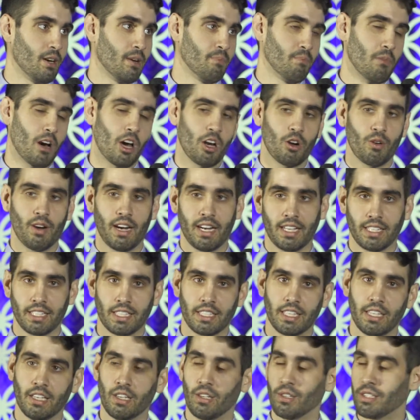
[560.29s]
moderating
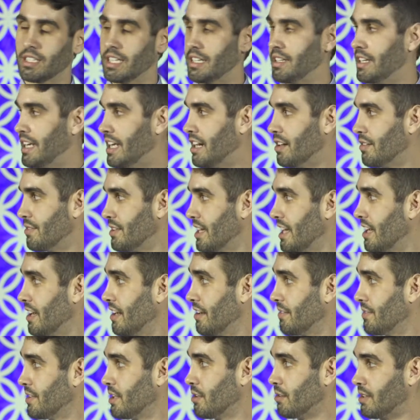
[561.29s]
skills and
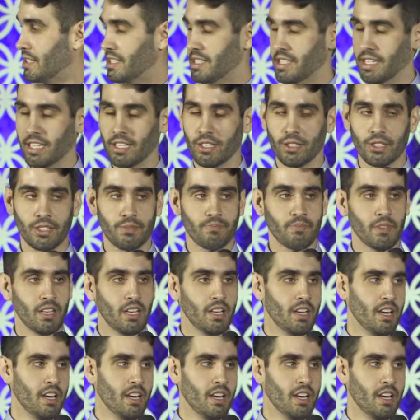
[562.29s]
interviewing skills.